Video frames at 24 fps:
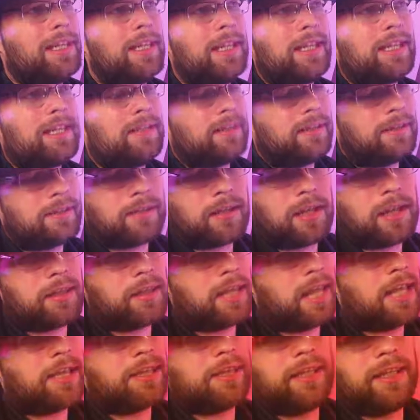it because it's on
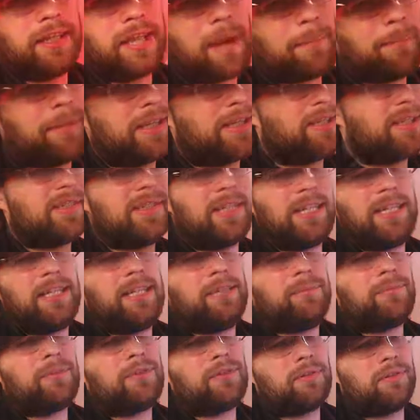like the Epic Steam's,